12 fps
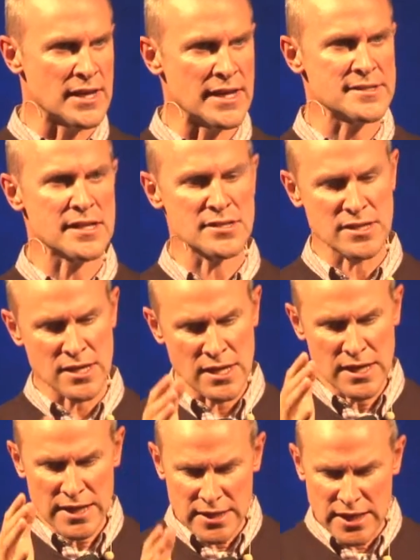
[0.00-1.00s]
Let's actually
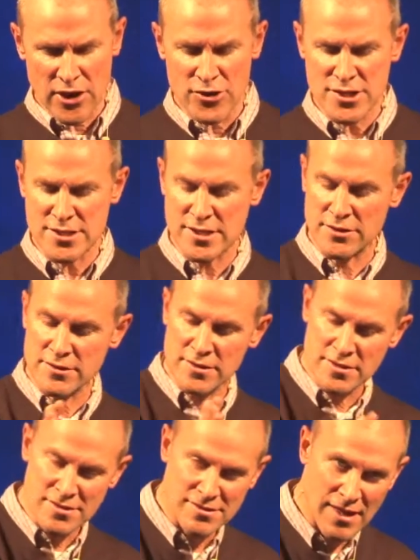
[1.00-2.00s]
encourage each other to
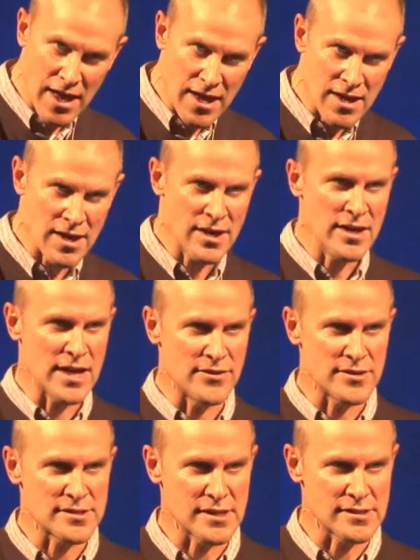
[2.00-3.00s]
stay in the
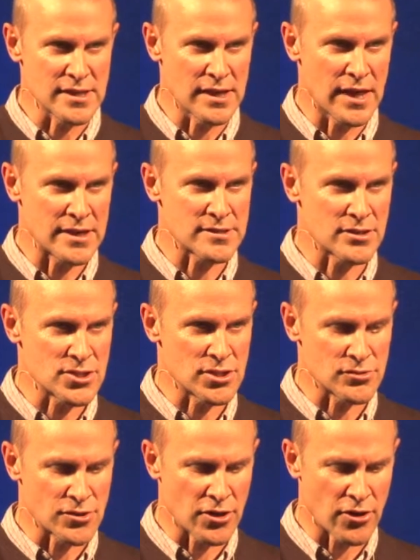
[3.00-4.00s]
city as our
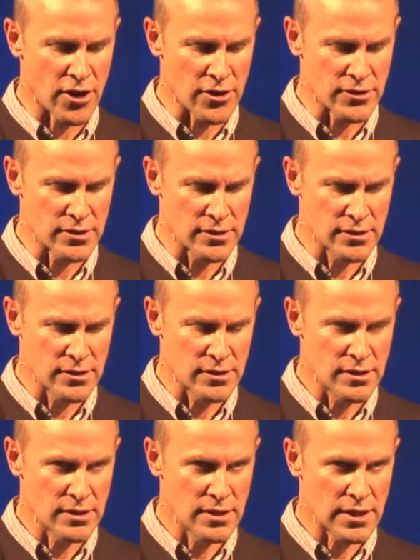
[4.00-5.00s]
children grow.
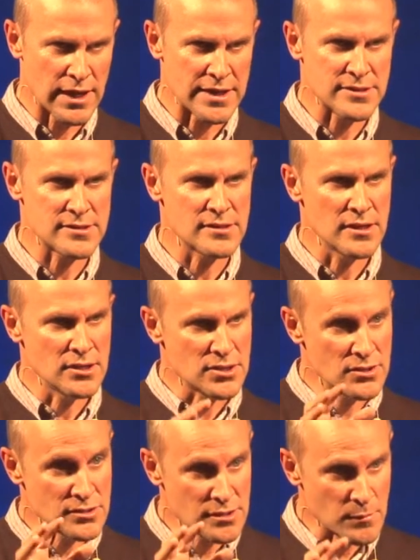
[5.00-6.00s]
Let's
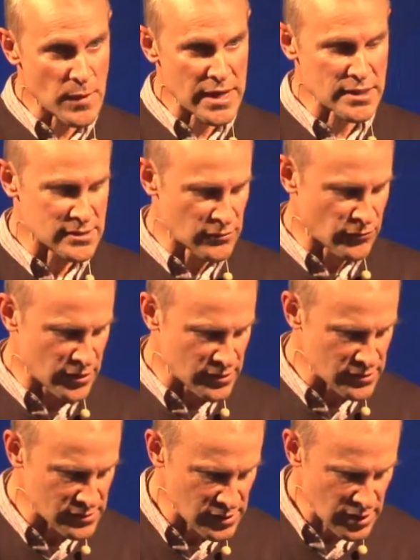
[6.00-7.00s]
choose to make a
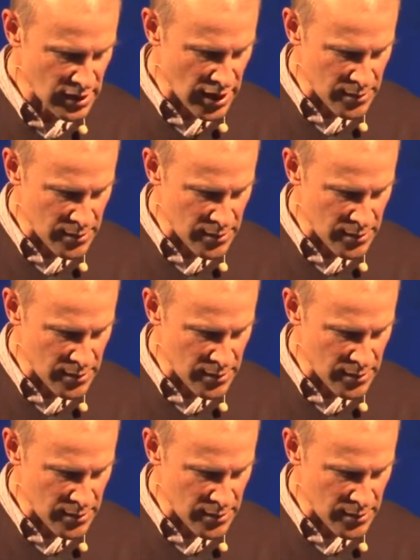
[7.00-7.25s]
difference.